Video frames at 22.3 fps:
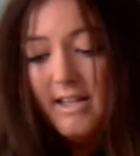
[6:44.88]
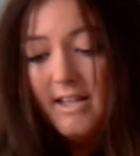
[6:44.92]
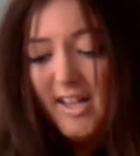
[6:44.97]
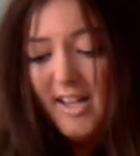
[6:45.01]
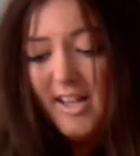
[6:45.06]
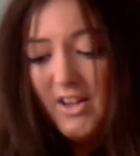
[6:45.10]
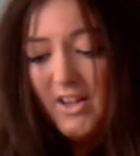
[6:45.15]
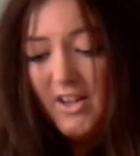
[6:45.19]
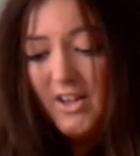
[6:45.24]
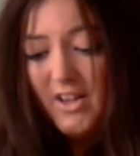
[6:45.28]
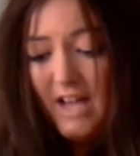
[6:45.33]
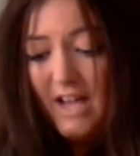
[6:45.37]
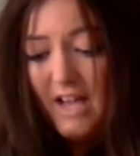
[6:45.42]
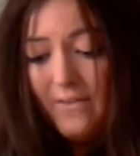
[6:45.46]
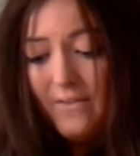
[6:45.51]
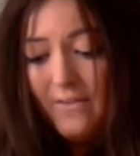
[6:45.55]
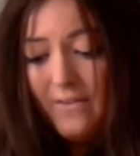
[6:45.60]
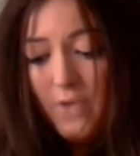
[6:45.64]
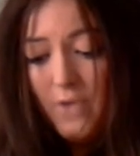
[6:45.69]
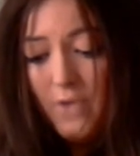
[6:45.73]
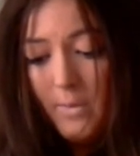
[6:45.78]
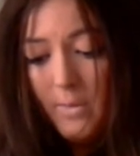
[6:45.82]
And I have
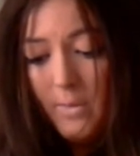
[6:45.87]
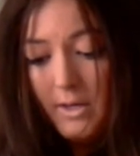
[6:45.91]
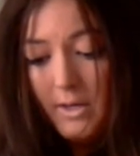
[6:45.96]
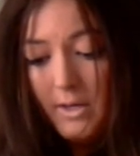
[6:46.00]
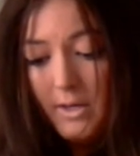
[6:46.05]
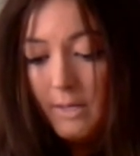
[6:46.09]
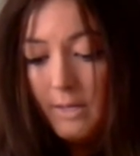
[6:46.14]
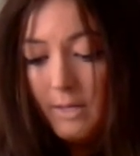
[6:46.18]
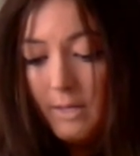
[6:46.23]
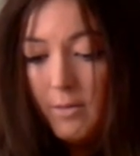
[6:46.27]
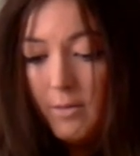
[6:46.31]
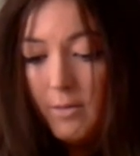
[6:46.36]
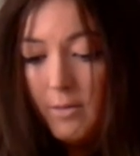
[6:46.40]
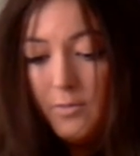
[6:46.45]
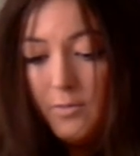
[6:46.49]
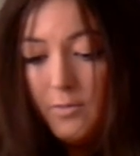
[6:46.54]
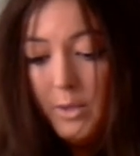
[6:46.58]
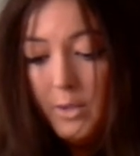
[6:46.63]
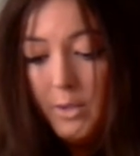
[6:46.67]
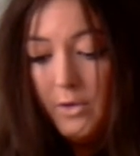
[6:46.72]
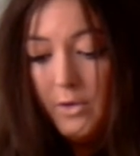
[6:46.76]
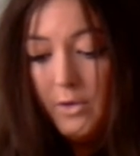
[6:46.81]
no money apart from a
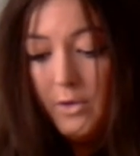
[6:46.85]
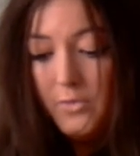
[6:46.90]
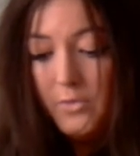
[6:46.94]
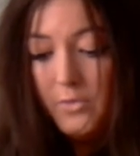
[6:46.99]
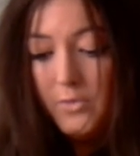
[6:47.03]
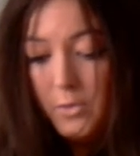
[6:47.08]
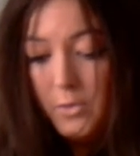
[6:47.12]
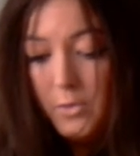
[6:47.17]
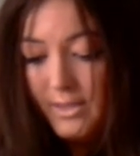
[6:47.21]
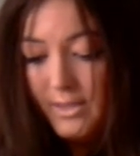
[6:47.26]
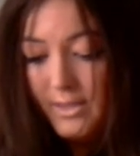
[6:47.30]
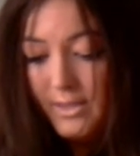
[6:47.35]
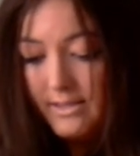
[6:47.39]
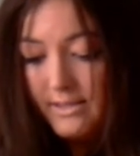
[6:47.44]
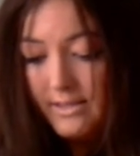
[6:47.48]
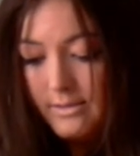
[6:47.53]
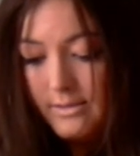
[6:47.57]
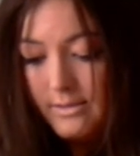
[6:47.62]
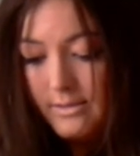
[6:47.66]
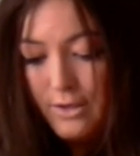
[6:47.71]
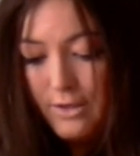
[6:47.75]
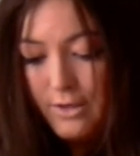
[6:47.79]
load of coins,
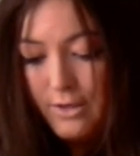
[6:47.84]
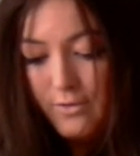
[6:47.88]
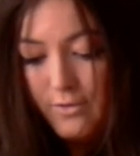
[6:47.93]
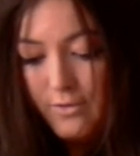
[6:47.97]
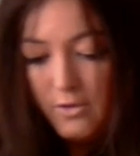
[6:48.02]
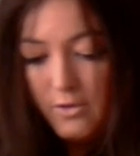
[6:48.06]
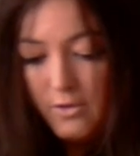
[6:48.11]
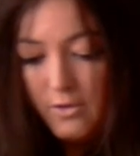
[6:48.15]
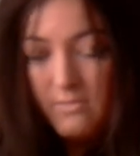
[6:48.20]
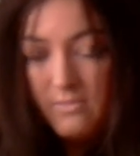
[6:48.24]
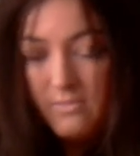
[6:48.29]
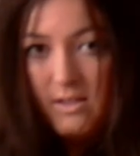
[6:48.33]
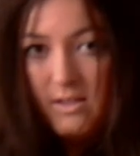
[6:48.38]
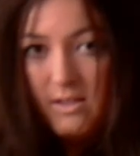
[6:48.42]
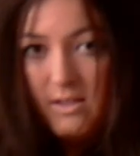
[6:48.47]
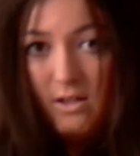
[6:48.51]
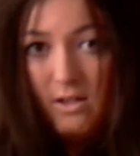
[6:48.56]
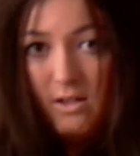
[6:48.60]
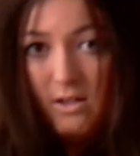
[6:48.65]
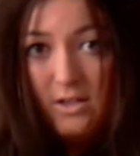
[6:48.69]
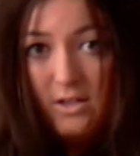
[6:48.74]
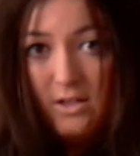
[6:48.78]
so I've got
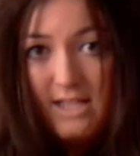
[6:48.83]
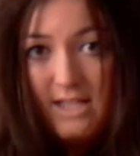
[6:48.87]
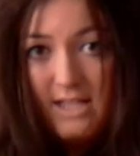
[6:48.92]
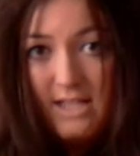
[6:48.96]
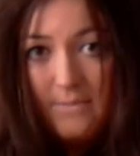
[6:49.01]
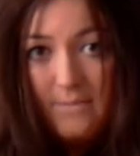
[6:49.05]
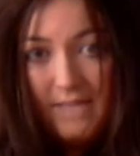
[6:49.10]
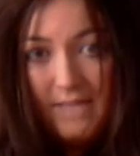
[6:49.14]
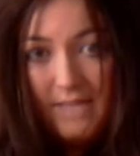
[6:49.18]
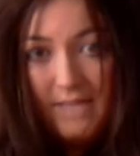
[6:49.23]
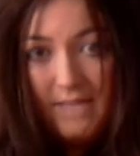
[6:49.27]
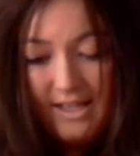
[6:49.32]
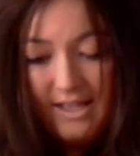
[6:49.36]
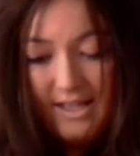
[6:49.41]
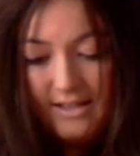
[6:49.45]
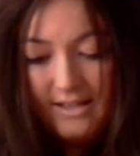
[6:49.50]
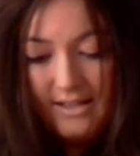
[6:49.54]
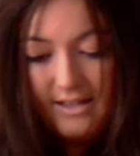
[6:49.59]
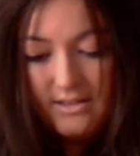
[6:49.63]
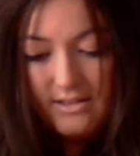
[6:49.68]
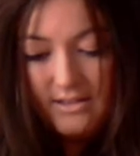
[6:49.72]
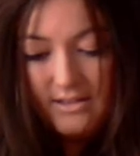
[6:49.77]
loads of
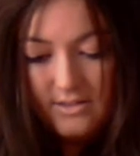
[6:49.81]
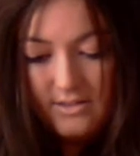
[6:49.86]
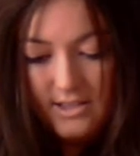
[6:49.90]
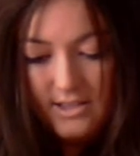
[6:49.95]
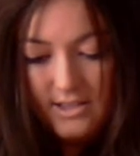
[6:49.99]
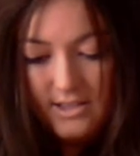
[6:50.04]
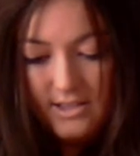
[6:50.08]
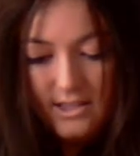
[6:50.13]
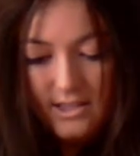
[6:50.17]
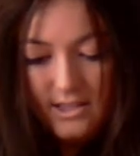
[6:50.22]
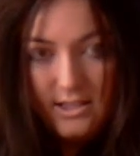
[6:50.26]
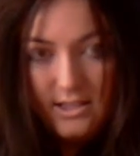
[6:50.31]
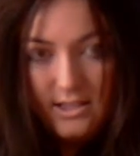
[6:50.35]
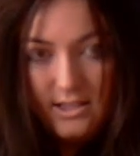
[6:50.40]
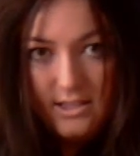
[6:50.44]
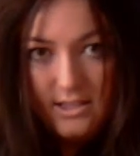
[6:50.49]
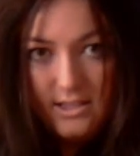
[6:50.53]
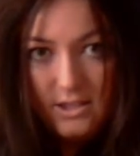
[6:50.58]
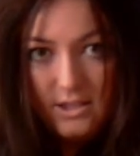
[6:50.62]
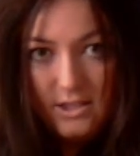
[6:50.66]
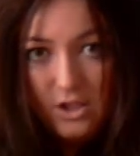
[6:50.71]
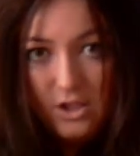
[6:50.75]
10p's and
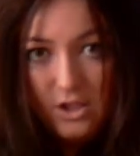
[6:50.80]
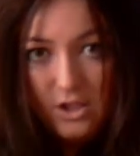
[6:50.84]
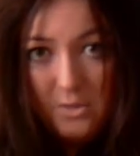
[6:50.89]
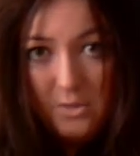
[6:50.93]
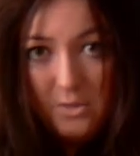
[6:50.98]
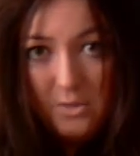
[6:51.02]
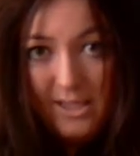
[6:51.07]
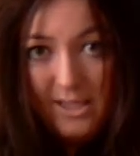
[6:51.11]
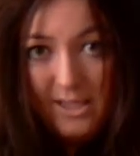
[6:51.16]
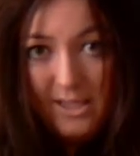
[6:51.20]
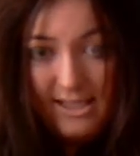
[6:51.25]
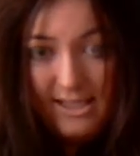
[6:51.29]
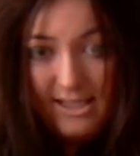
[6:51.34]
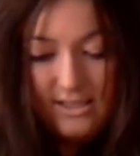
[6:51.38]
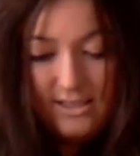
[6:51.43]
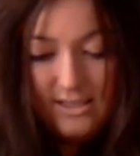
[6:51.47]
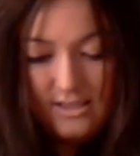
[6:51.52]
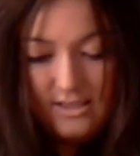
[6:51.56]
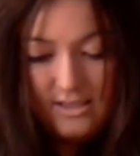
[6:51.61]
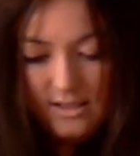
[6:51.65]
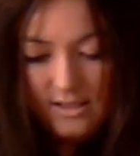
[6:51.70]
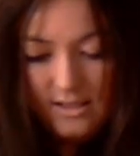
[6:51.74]

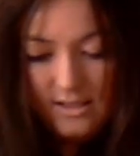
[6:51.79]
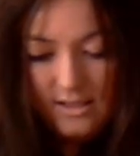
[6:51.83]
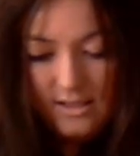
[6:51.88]
2p's,